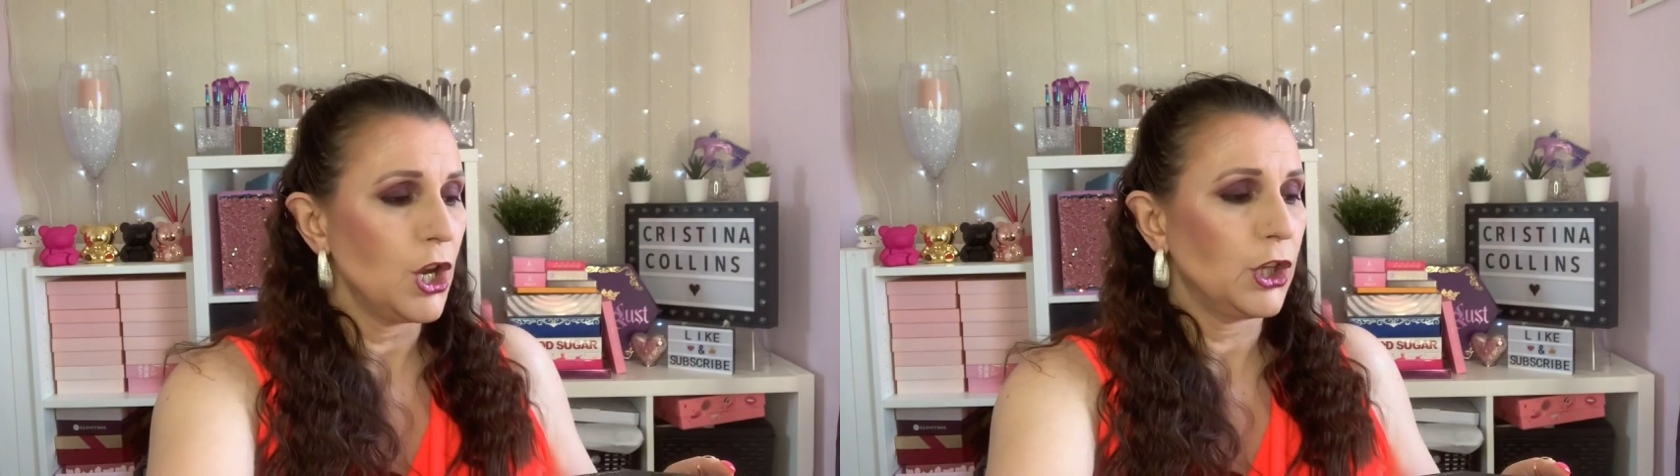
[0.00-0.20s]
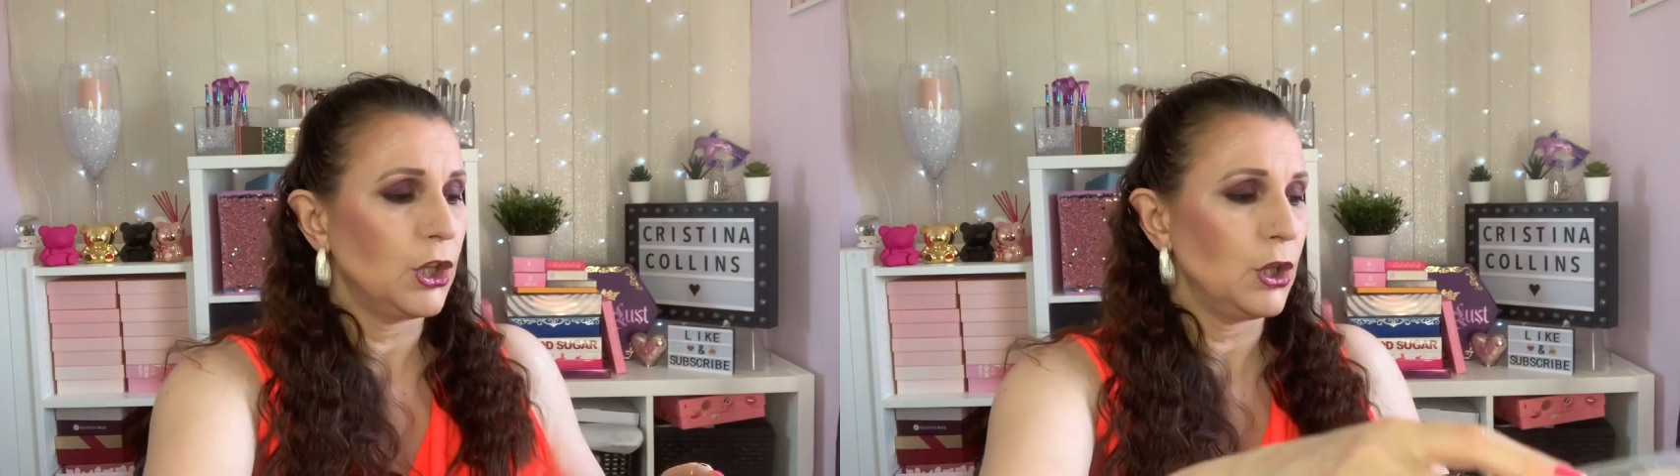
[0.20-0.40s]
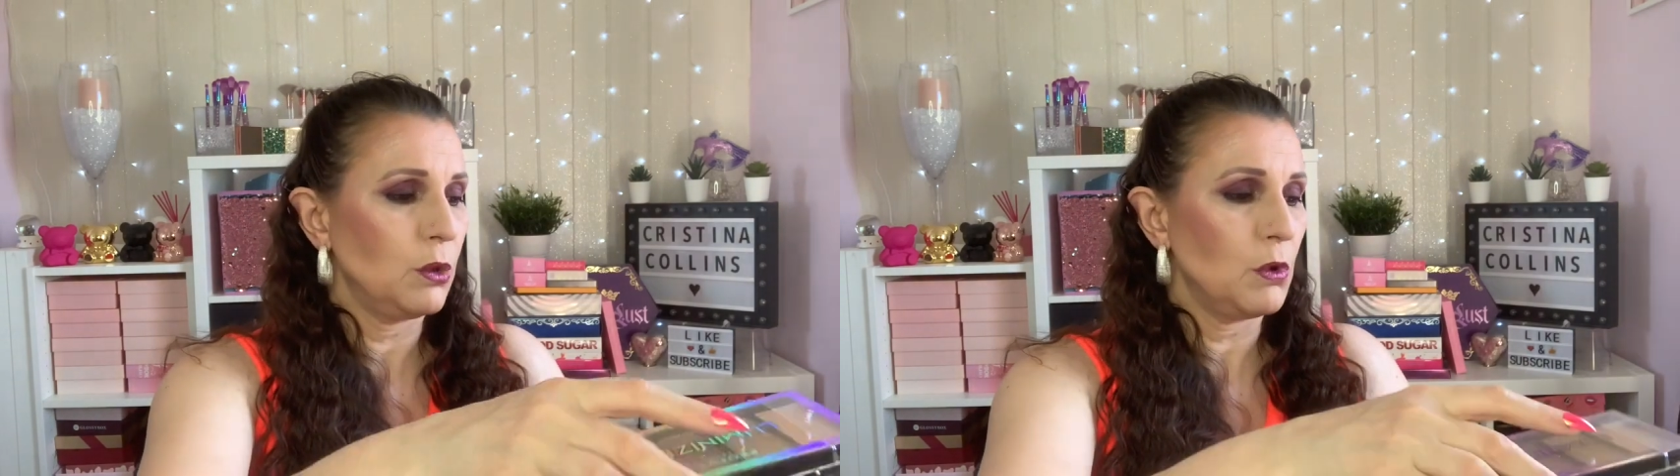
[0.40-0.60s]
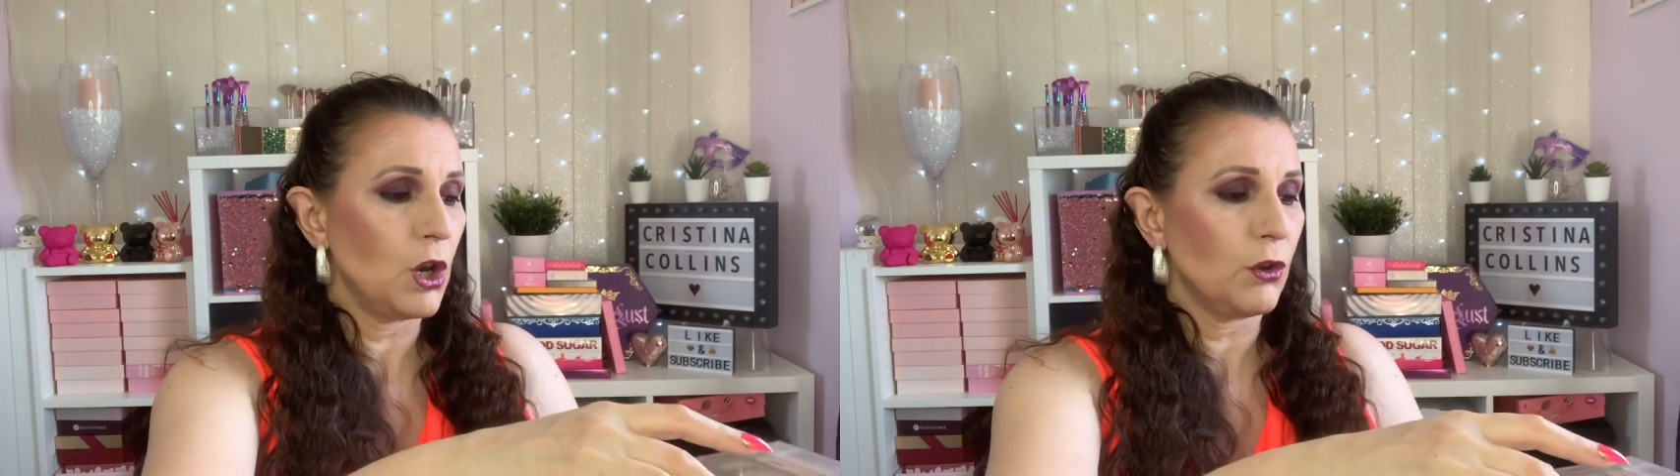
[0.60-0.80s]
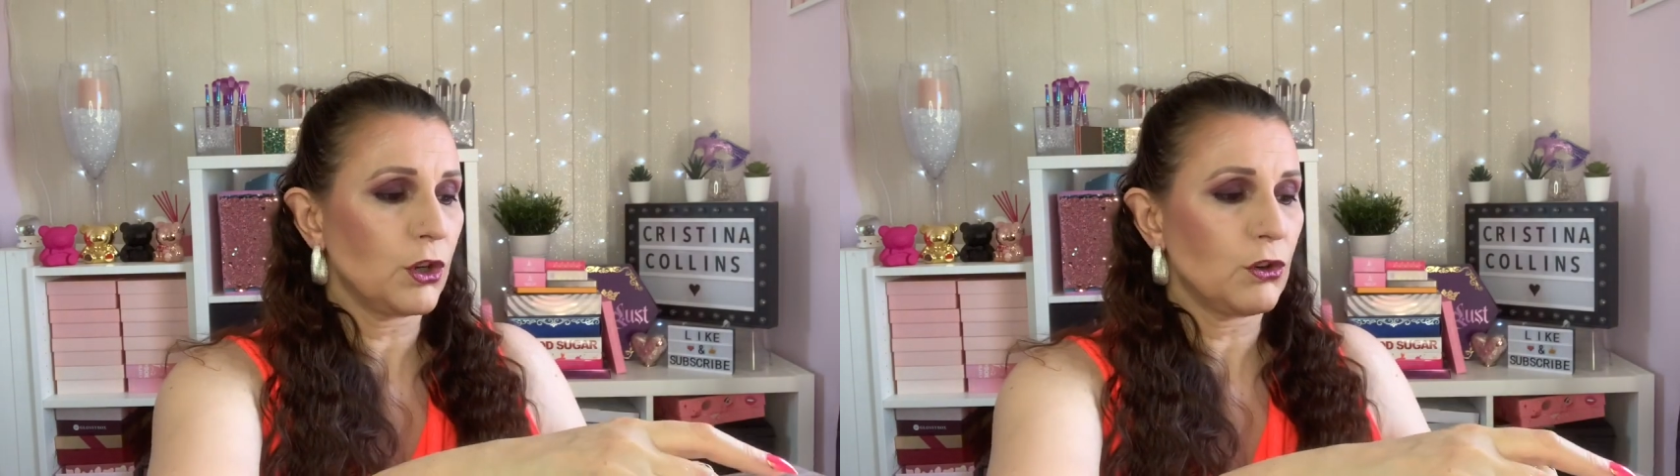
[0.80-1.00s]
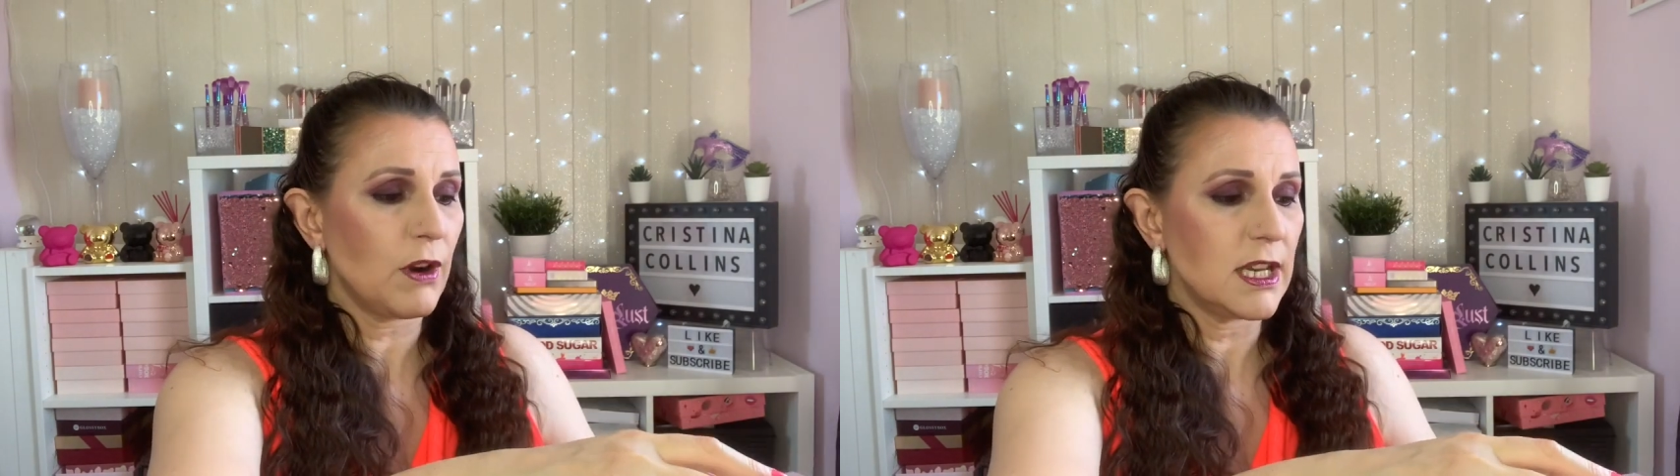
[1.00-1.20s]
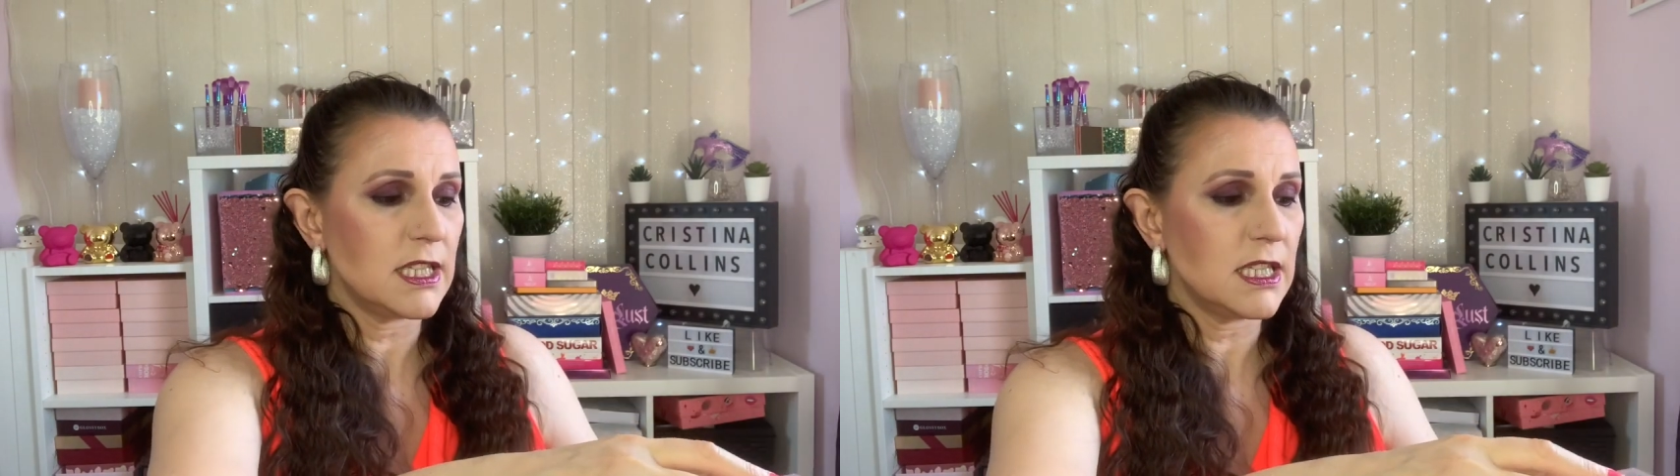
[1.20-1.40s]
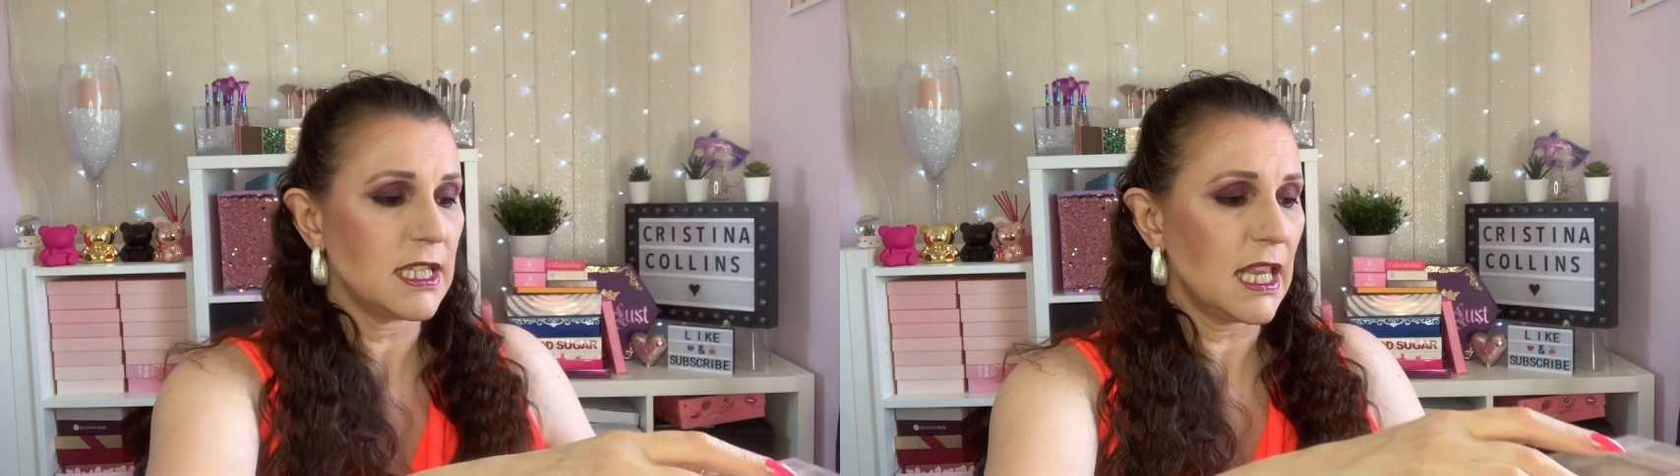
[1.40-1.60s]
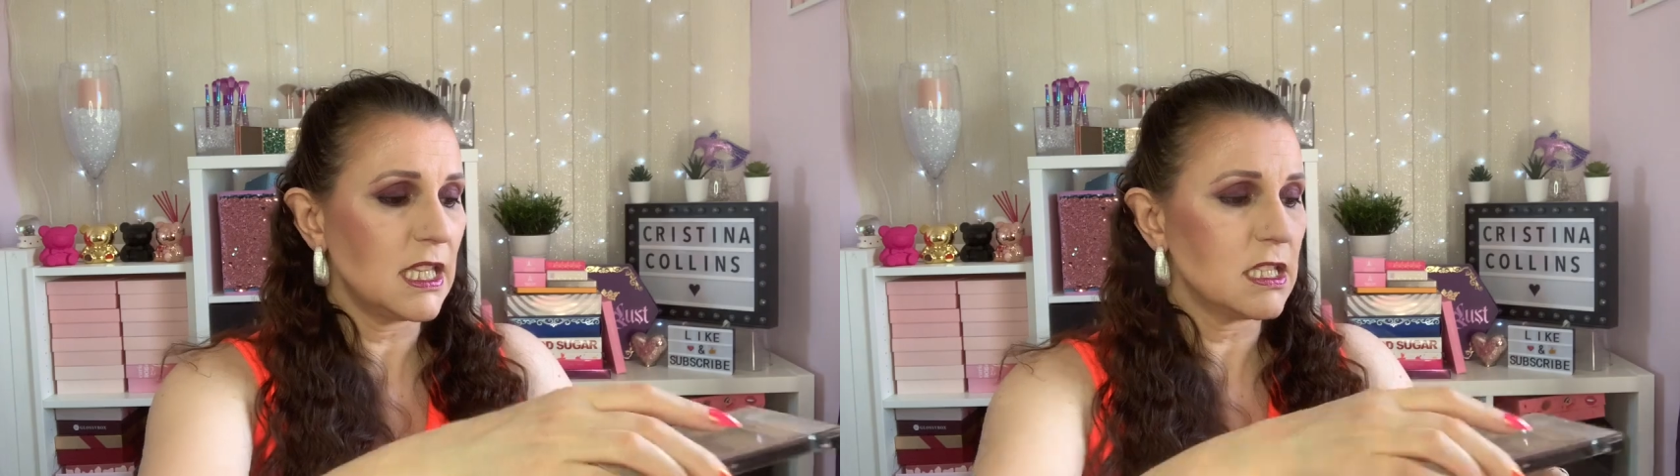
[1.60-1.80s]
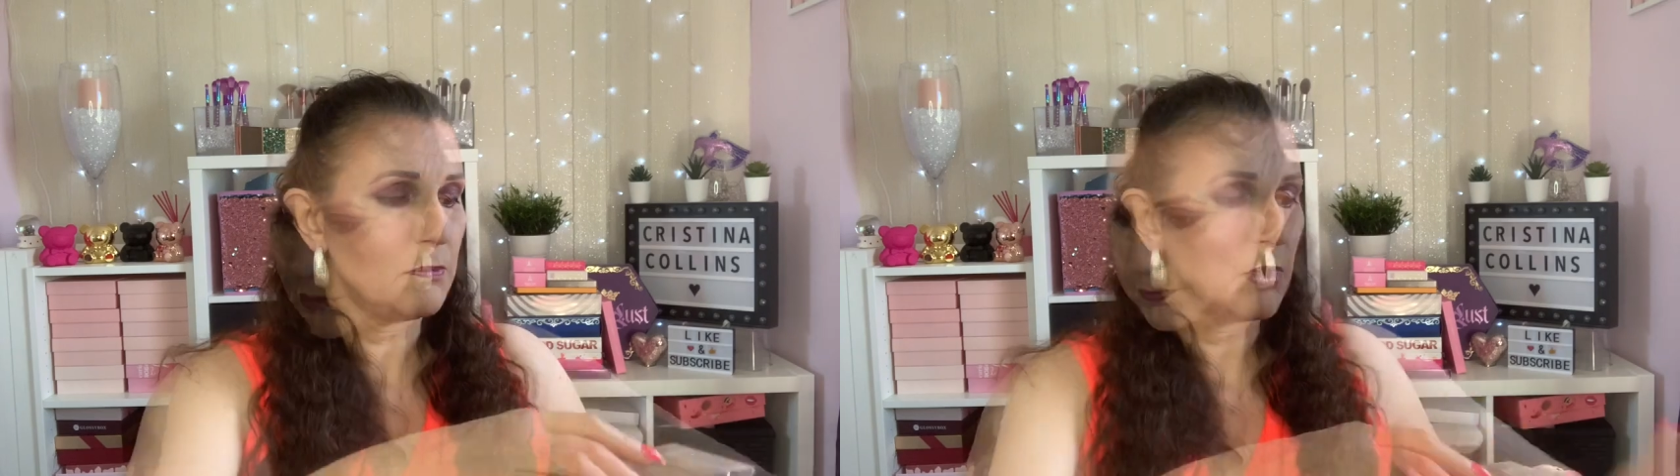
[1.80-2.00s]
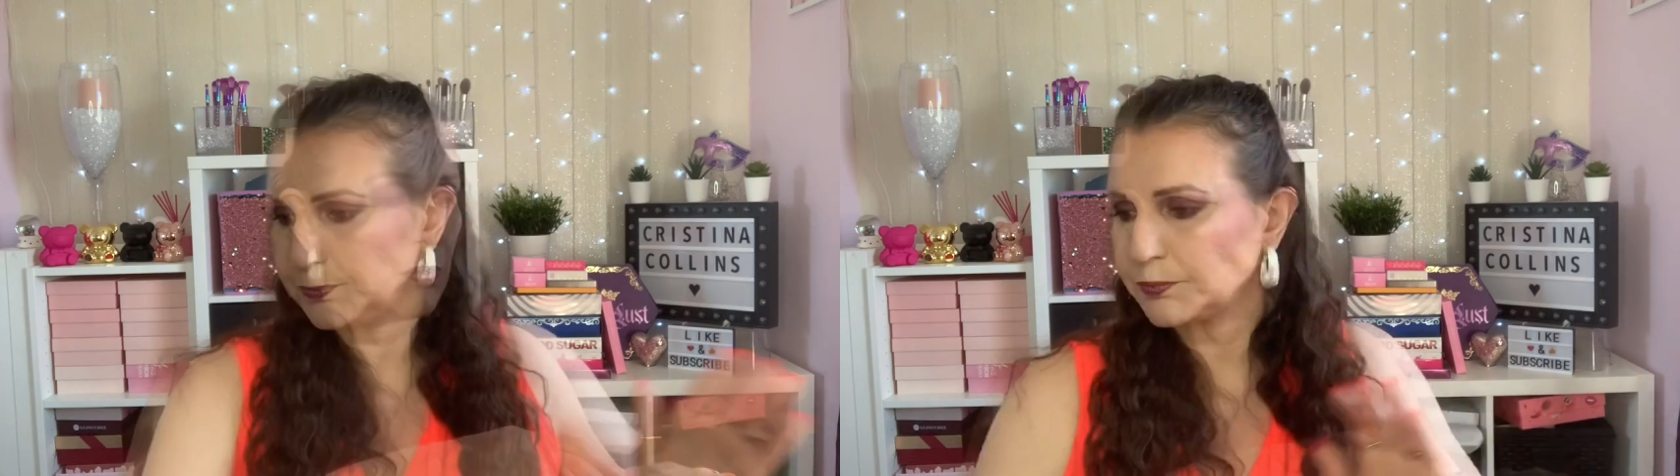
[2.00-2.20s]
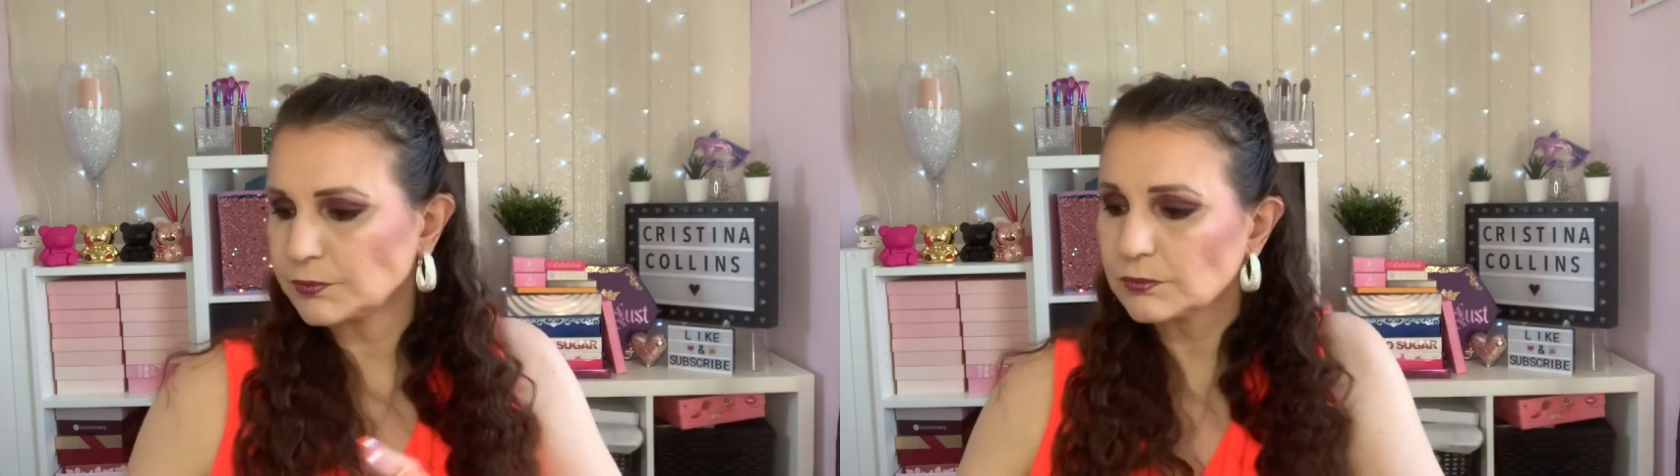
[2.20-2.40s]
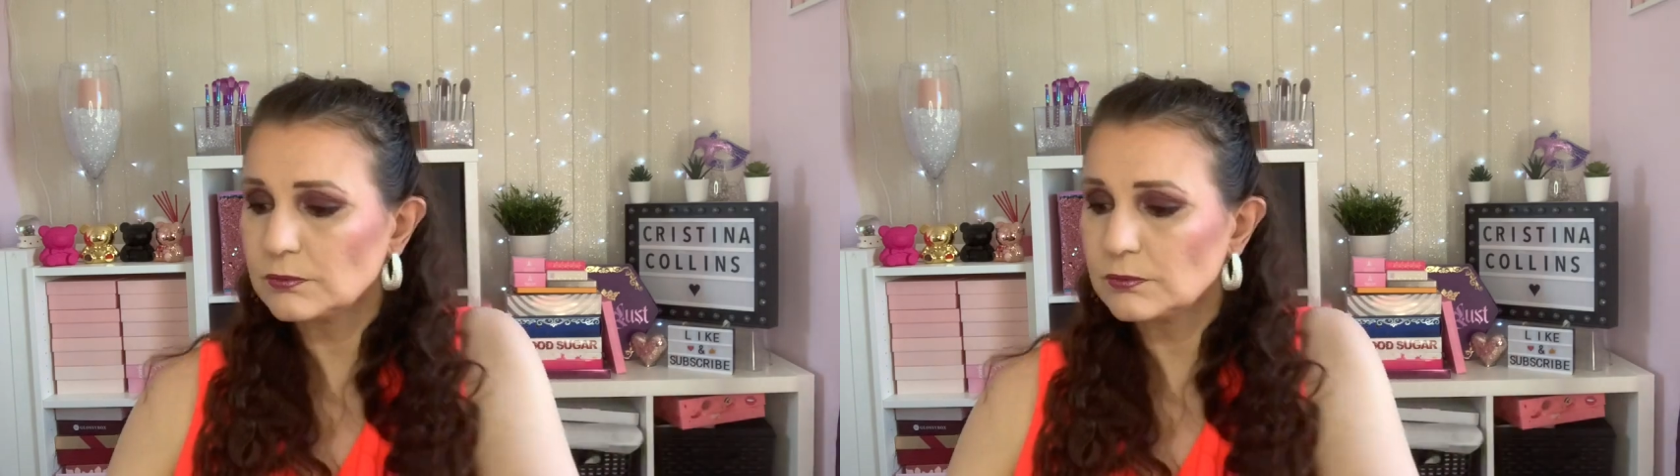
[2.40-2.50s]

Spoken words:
queue like crazy to get into Boots.